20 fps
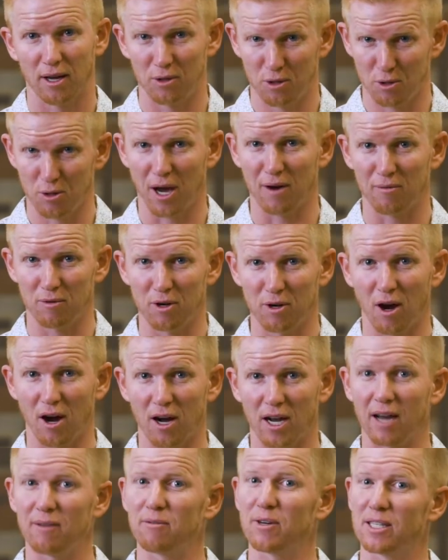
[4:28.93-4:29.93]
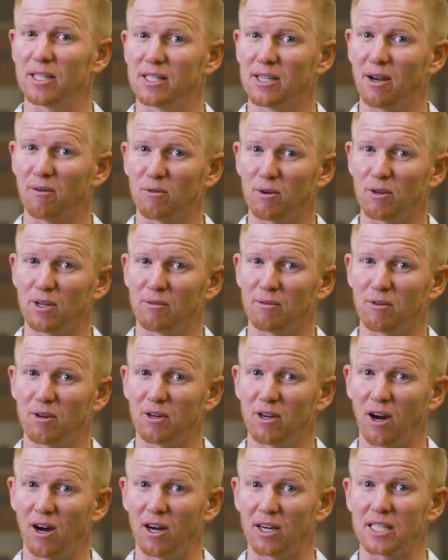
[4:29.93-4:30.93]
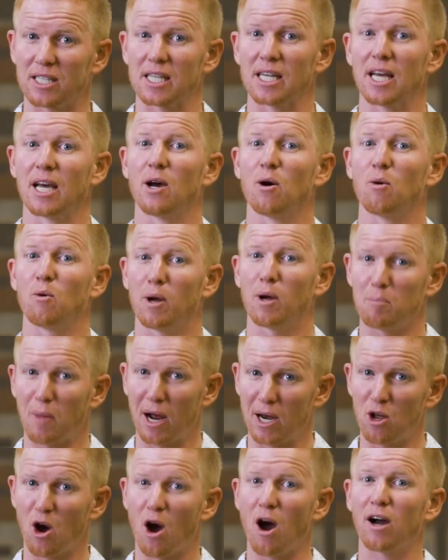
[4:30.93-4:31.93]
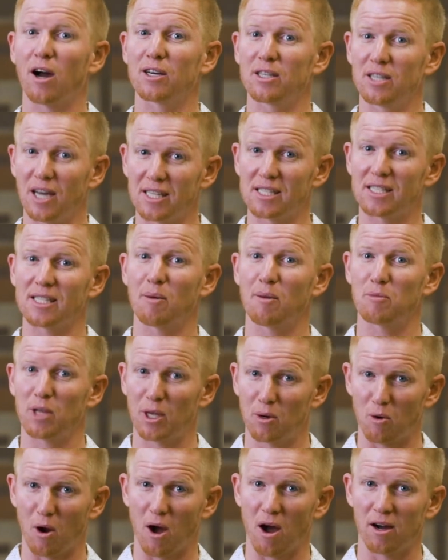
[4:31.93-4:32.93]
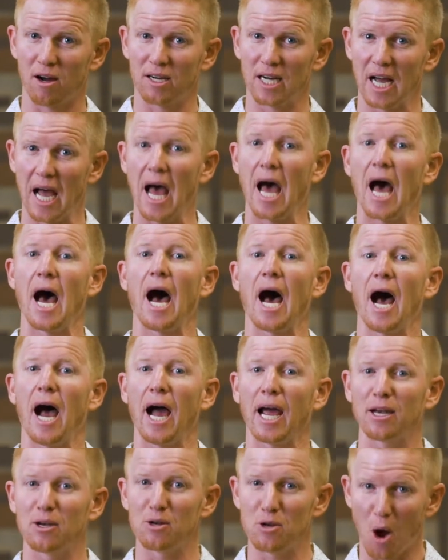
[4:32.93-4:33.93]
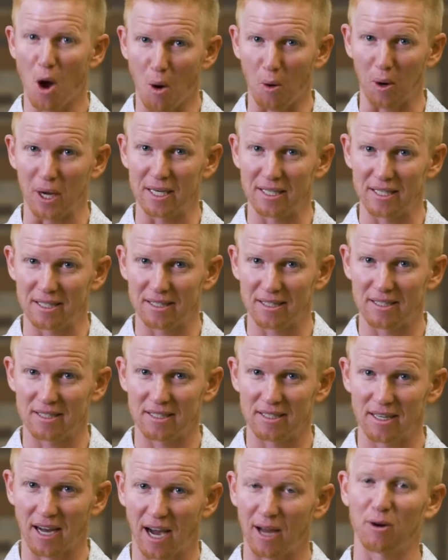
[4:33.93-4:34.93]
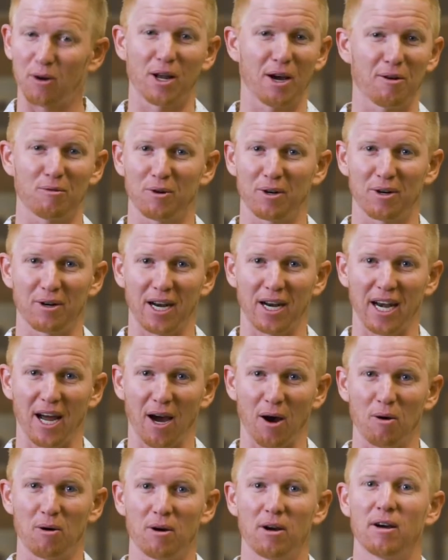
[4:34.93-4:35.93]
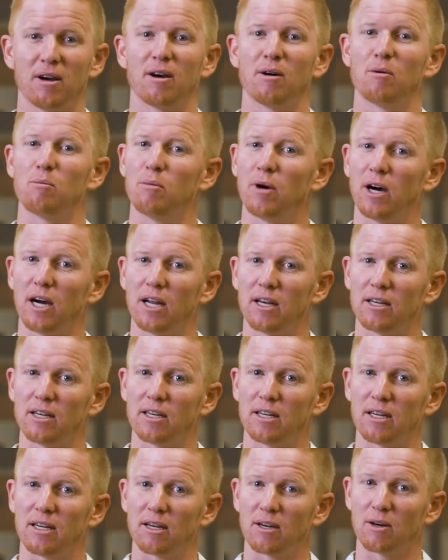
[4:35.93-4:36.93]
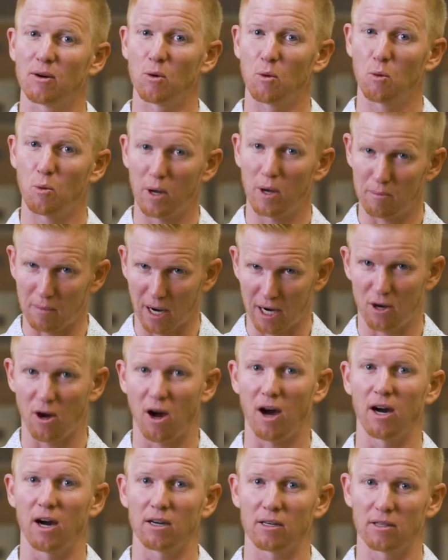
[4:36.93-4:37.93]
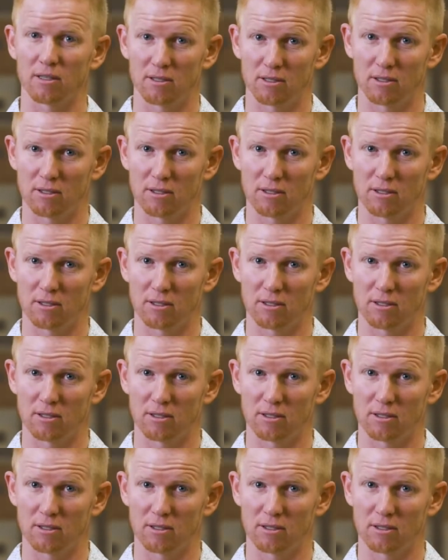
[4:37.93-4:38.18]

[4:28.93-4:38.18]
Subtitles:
Do you have a dog? I've had several different dogs. When my dog does something wrong, I know it. I don't have one right now, but when my dog